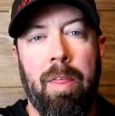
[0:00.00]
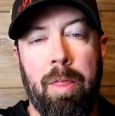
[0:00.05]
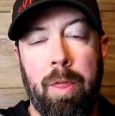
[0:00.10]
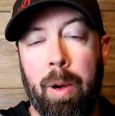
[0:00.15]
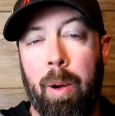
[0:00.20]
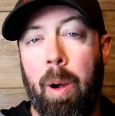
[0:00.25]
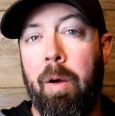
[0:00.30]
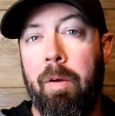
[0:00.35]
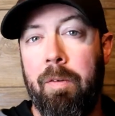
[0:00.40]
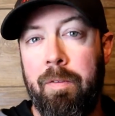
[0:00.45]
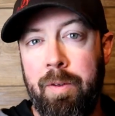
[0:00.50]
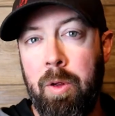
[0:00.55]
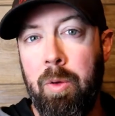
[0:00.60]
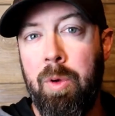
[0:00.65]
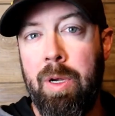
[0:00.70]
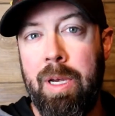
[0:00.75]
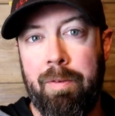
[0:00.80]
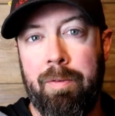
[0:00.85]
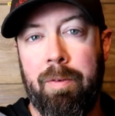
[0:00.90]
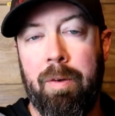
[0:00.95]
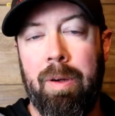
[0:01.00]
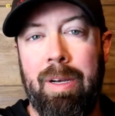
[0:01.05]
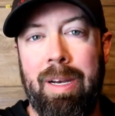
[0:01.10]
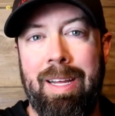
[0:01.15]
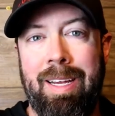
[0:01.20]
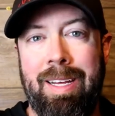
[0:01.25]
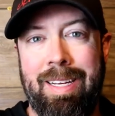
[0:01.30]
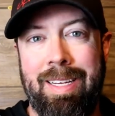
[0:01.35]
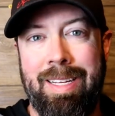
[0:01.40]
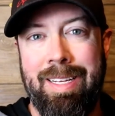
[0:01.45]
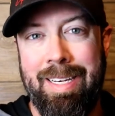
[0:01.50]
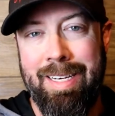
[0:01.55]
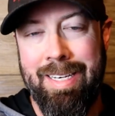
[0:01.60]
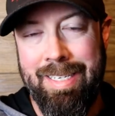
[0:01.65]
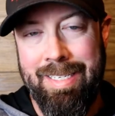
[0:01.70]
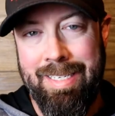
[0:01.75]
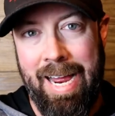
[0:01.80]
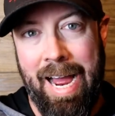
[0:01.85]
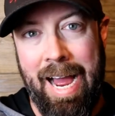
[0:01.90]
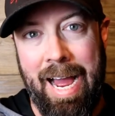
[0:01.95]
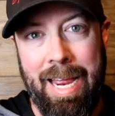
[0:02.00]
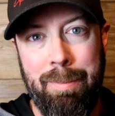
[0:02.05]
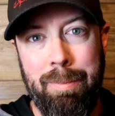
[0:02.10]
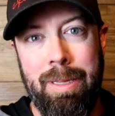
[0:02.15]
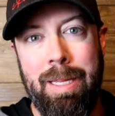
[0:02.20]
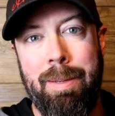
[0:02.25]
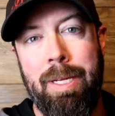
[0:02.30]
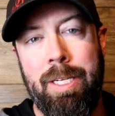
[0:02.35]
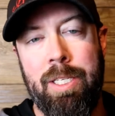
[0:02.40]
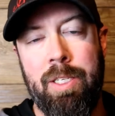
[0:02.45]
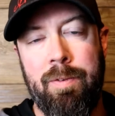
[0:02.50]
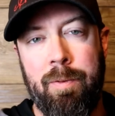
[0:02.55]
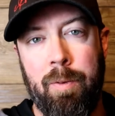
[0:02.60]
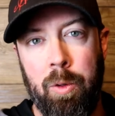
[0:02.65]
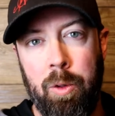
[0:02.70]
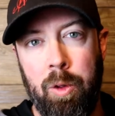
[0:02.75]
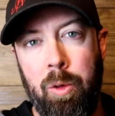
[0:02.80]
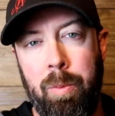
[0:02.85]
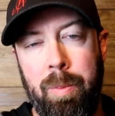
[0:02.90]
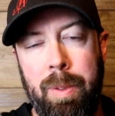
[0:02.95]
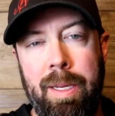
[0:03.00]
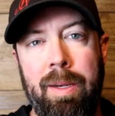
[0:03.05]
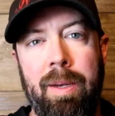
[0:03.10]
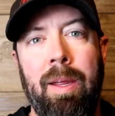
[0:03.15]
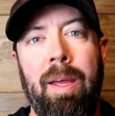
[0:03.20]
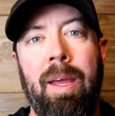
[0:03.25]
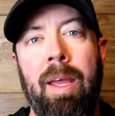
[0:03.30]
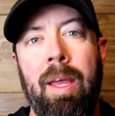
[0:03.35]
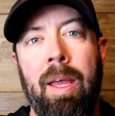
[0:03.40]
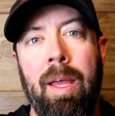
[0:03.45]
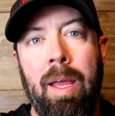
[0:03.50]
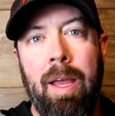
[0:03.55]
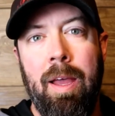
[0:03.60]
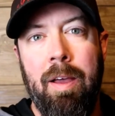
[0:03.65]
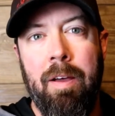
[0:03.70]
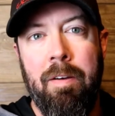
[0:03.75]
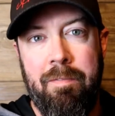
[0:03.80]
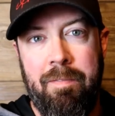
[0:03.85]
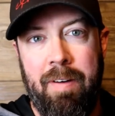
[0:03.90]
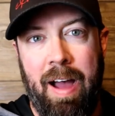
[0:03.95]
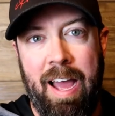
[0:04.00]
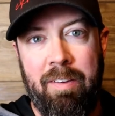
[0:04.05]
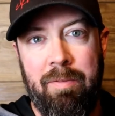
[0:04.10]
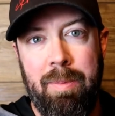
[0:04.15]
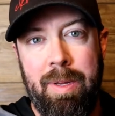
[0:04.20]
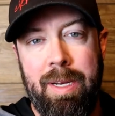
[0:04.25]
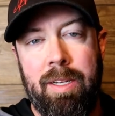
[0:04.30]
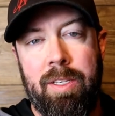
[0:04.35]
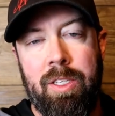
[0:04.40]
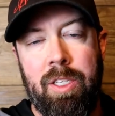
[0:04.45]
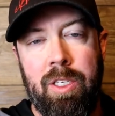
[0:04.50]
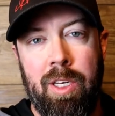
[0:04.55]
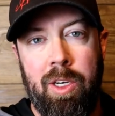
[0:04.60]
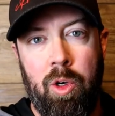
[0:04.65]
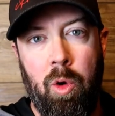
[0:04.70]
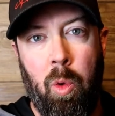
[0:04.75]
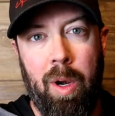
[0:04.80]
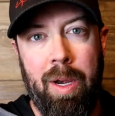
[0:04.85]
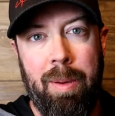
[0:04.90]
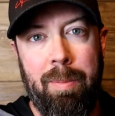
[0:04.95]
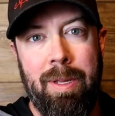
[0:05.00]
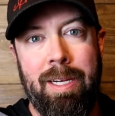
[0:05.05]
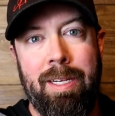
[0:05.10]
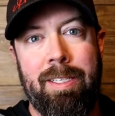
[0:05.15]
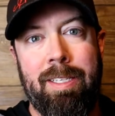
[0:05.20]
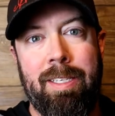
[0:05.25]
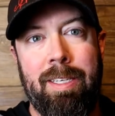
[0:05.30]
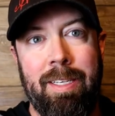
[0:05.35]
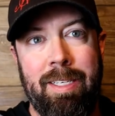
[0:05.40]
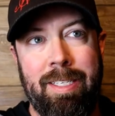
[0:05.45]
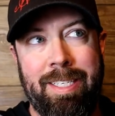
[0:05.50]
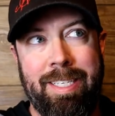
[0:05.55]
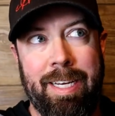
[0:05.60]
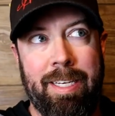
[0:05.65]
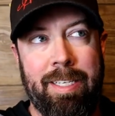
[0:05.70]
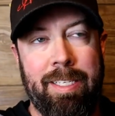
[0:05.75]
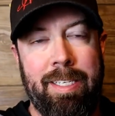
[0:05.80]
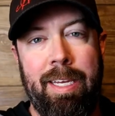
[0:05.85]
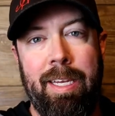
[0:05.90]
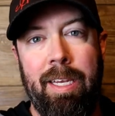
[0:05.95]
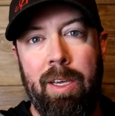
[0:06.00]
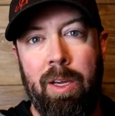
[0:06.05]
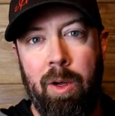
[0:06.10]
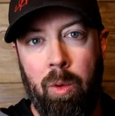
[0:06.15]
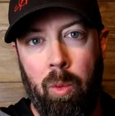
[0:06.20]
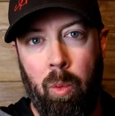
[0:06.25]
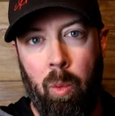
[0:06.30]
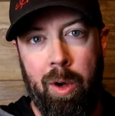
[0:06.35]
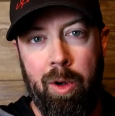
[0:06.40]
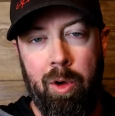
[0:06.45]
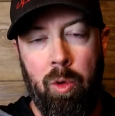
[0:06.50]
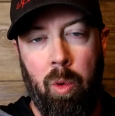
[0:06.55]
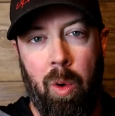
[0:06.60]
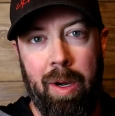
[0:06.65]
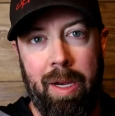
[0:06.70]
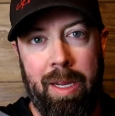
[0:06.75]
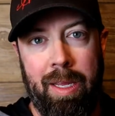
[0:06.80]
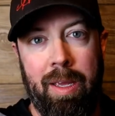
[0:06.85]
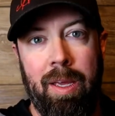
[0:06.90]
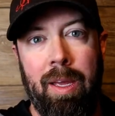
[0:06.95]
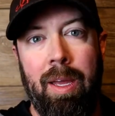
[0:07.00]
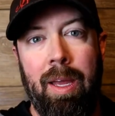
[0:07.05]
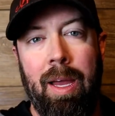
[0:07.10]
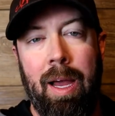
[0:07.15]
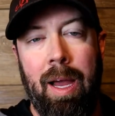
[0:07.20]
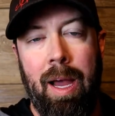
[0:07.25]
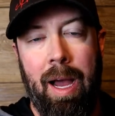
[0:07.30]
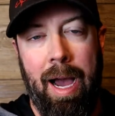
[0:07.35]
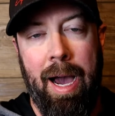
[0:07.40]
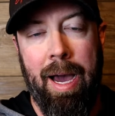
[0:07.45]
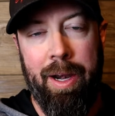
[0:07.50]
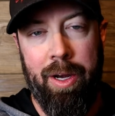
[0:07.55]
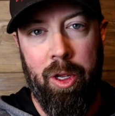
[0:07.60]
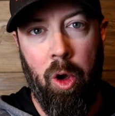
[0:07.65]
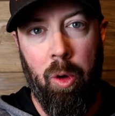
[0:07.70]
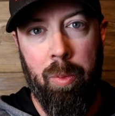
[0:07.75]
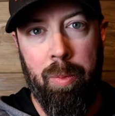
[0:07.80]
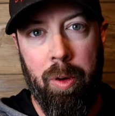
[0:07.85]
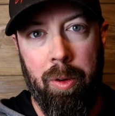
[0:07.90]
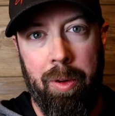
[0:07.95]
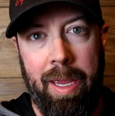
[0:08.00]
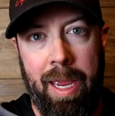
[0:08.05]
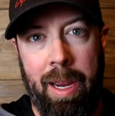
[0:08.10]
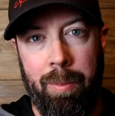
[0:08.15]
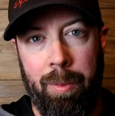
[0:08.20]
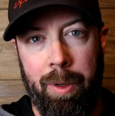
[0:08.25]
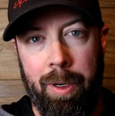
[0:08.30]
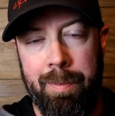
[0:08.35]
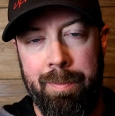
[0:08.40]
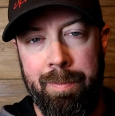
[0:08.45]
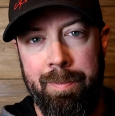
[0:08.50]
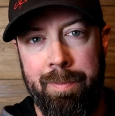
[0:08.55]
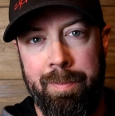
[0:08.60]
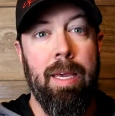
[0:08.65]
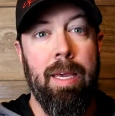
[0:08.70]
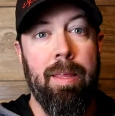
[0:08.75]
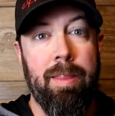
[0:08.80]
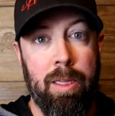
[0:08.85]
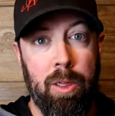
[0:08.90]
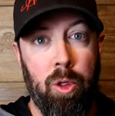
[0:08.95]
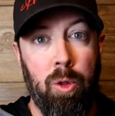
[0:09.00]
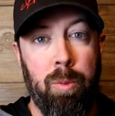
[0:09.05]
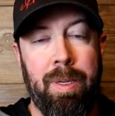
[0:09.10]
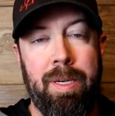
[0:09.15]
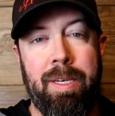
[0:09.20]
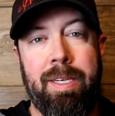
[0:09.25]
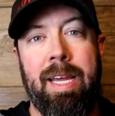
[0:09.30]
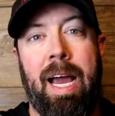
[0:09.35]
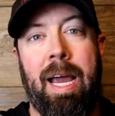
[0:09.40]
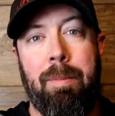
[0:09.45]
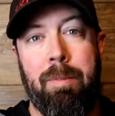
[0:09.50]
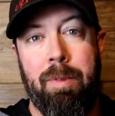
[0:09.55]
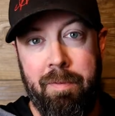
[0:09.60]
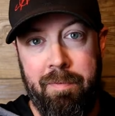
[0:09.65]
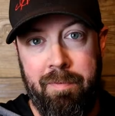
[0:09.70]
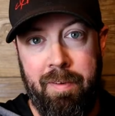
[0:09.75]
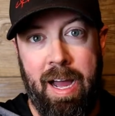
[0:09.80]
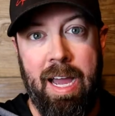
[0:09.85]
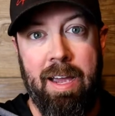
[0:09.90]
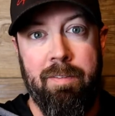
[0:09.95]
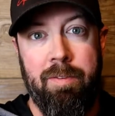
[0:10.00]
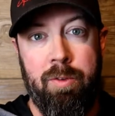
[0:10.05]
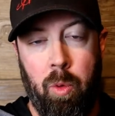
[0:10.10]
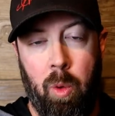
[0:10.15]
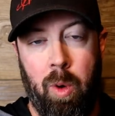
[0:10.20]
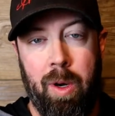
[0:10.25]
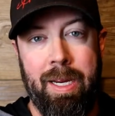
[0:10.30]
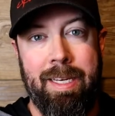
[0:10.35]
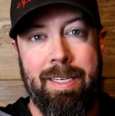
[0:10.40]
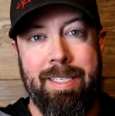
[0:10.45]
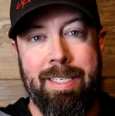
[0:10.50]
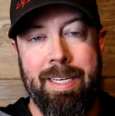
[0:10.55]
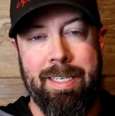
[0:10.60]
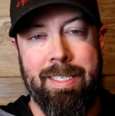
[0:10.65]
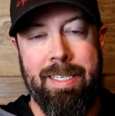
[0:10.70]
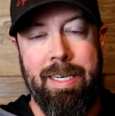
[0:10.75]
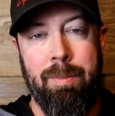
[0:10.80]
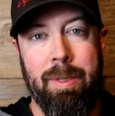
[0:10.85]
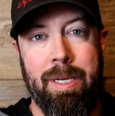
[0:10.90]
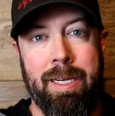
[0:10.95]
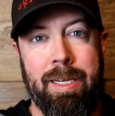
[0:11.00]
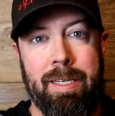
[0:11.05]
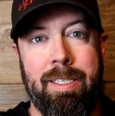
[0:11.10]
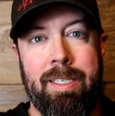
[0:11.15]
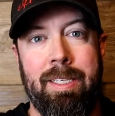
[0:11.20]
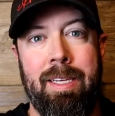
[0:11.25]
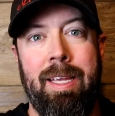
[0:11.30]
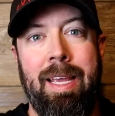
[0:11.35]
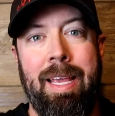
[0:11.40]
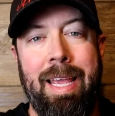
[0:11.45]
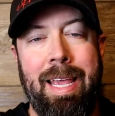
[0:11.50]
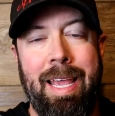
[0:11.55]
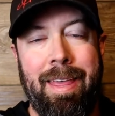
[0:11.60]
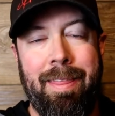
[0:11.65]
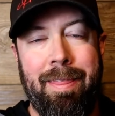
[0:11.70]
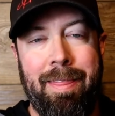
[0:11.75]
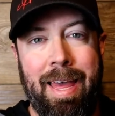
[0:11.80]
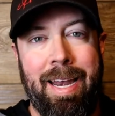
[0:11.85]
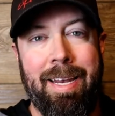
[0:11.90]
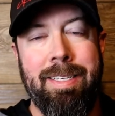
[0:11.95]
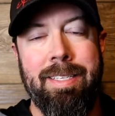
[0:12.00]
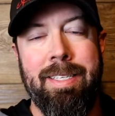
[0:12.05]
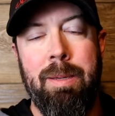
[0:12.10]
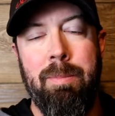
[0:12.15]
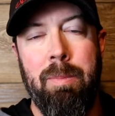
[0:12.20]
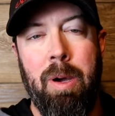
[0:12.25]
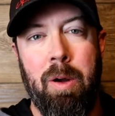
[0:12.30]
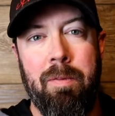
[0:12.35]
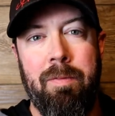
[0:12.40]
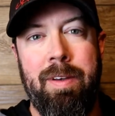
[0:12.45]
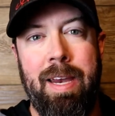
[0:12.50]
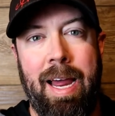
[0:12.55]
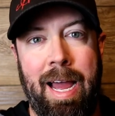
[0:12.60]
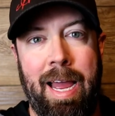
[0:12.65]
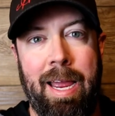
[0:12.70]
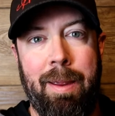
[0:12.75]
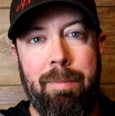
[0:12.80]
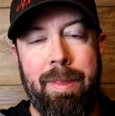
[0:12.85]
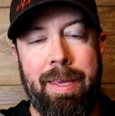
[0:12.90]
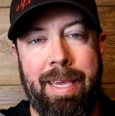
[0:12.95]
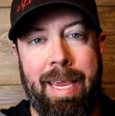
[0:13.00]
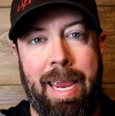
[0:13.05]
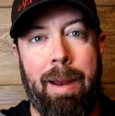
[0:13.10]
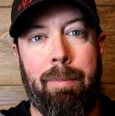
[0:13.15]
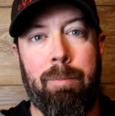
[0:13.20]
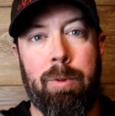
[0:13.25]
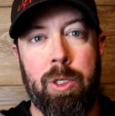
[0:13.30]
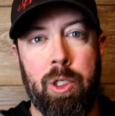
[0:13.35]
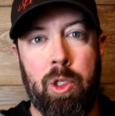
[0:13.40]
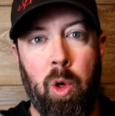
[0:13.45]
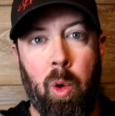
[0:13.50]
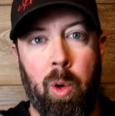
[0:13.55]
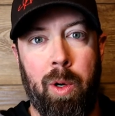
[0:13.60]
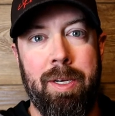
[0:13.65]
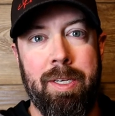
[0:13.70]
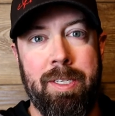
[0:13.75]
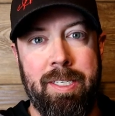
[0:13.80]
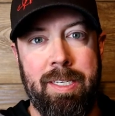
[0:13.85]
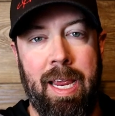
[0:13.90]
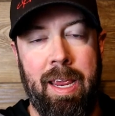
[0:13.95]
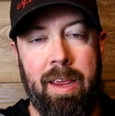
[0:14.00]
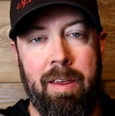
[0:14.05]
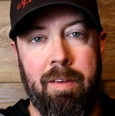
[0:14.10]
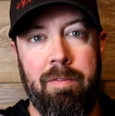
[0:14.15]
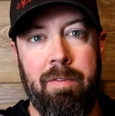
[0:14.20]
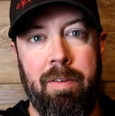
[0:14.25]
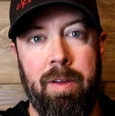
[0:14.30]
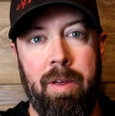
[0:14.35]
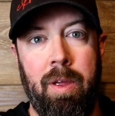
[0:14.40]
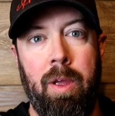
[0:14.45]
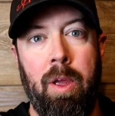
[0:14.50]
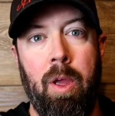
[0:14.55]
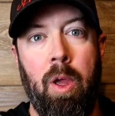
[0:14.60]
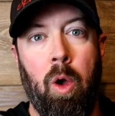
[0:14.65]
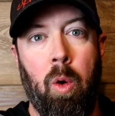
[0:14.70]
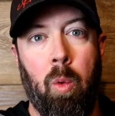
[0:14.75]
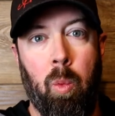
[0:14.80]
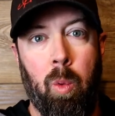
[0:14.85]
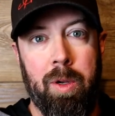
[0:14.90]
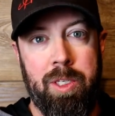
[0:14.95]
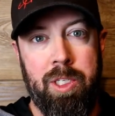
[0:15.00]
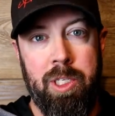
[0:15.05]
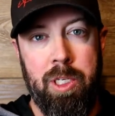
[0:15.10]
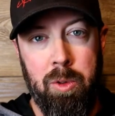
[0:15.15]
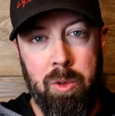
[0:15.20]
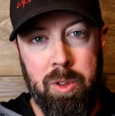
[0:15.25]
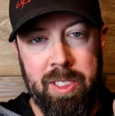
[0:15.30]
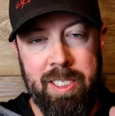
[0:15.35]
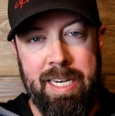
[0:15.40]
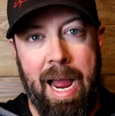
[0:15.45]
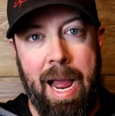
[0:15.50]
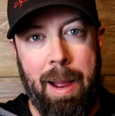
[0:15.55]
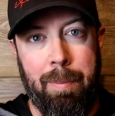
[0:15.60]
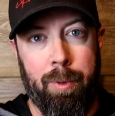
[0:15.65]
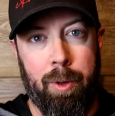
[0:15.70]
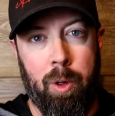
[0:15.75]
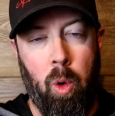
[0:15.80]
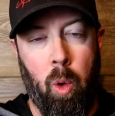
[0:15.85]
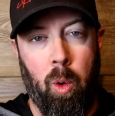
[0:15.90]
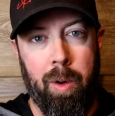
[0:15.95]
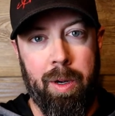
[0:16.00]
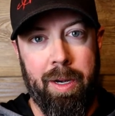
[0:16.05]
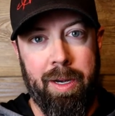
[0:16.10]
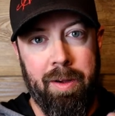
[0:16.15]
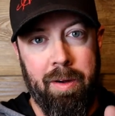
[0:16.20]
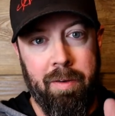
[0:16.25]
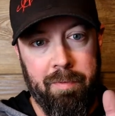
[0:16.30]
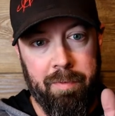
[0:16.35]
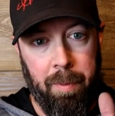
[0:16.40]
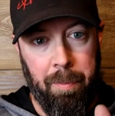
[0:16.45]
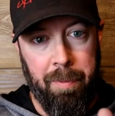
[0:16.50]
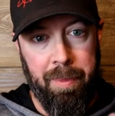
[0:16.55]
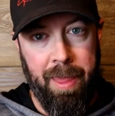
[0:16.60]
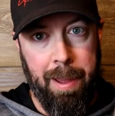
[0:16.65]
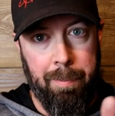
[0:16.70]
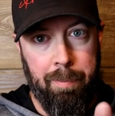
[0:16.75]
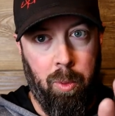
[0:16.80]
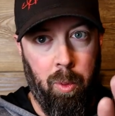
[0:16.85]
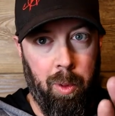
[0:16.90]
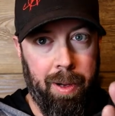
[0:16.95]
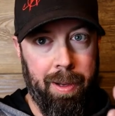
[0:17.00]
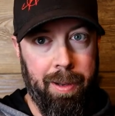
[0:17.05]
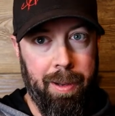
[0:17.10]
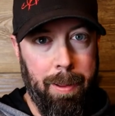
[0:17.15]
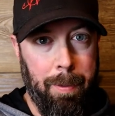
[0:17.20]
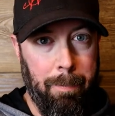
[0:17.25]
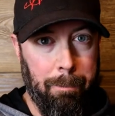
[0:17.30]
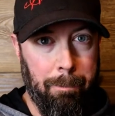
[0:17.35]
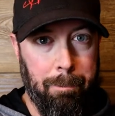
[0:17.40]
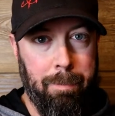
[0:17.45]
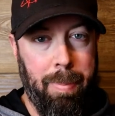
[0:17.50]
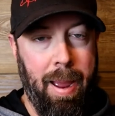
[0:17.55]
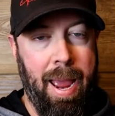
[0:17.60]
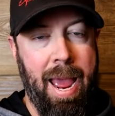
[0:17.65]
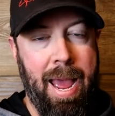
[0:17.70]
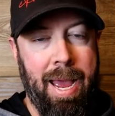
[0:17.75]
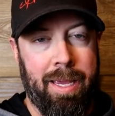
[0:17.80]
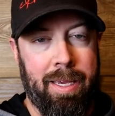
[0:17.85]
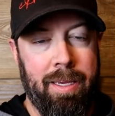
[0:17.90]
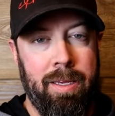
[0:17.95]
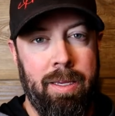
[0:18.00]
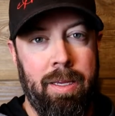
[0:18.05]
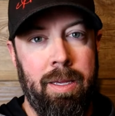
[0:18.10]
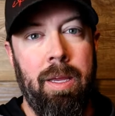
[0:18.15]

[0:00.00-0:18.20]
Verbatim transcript: There are a few different time limits for looping 5 minutes, 20 minutes, 60, 120 on a GoPro camera the looping time, the 5, 20, 60 minutes. That is the amount of time the camera is going to save once you stop recording from that point back.